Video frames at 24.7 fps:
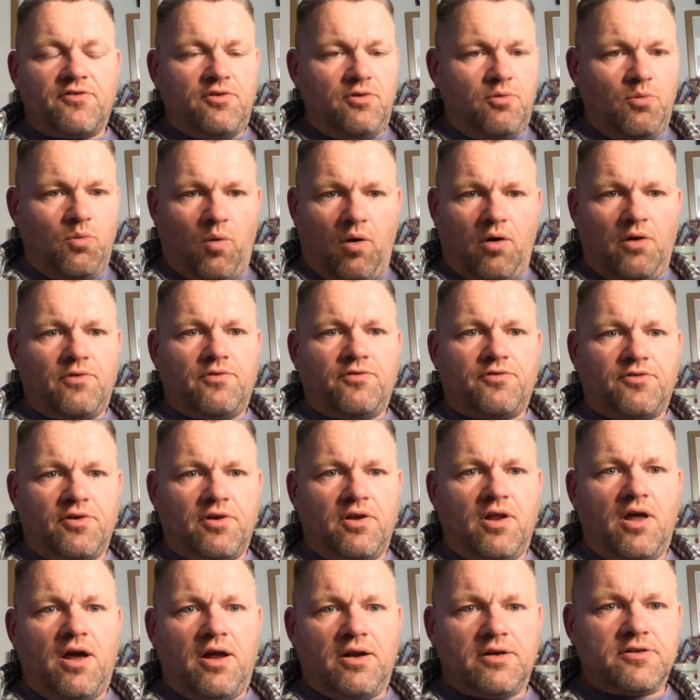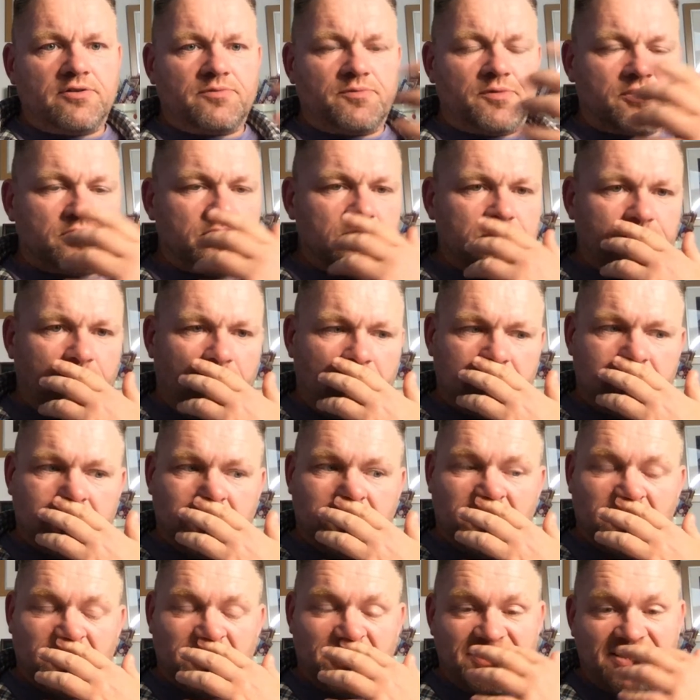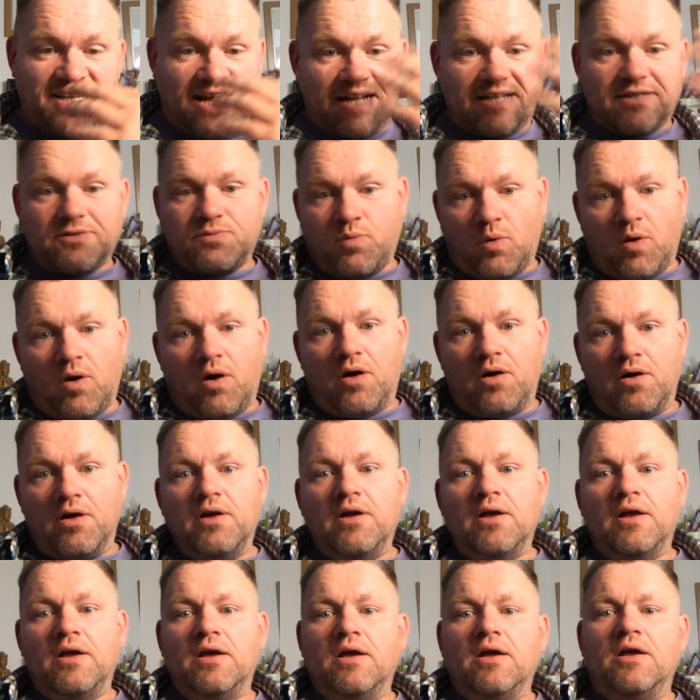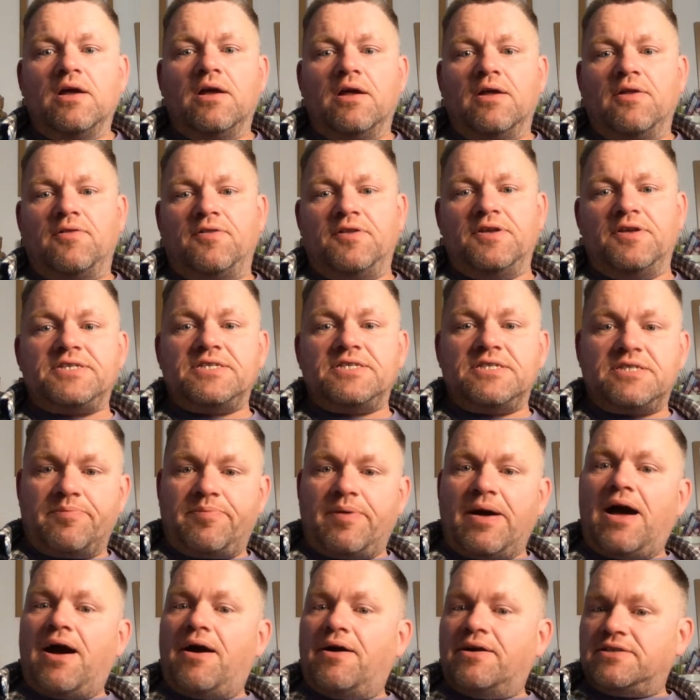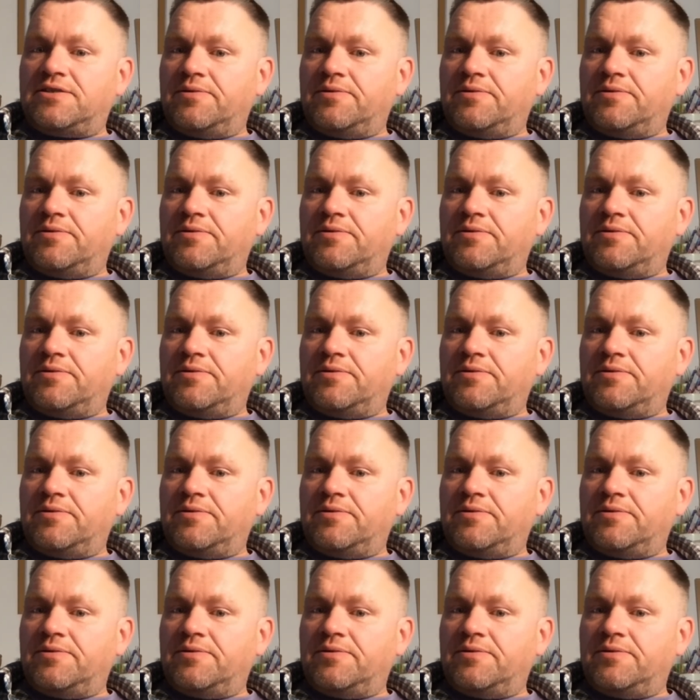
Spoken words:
you want to learn as much as possible, and that's what this is about.